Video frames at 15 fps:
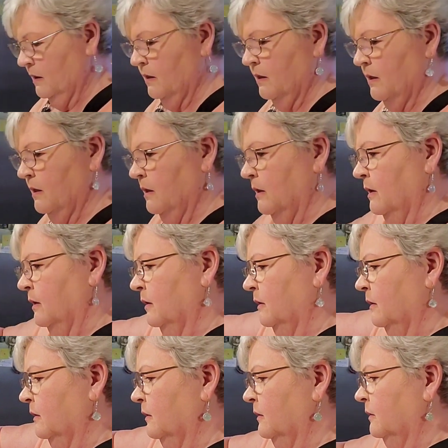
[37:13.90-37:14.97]
thaw it out,
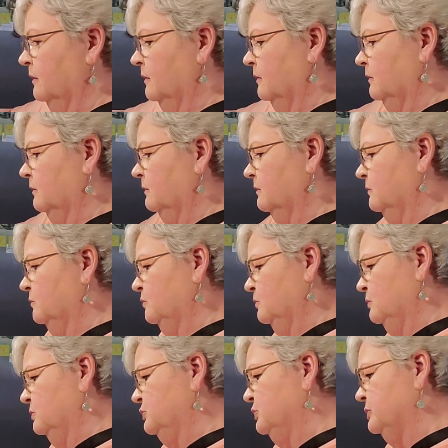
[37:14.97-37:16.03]
but
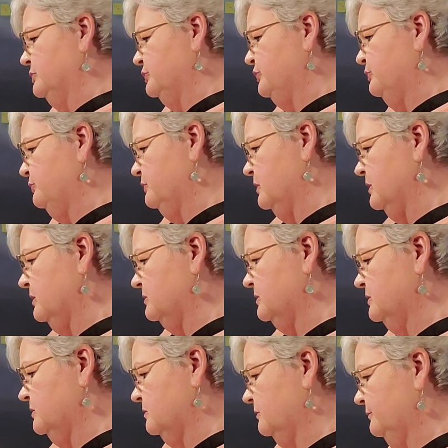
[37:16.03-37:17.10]
it's nice if
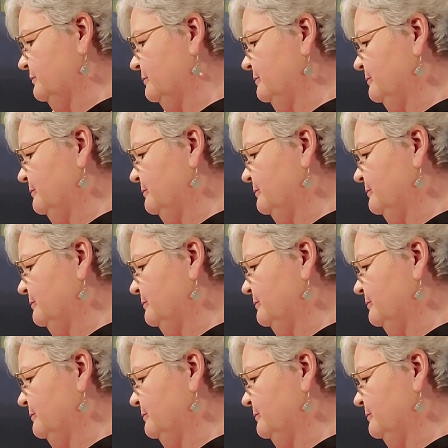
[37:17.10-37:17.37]
it's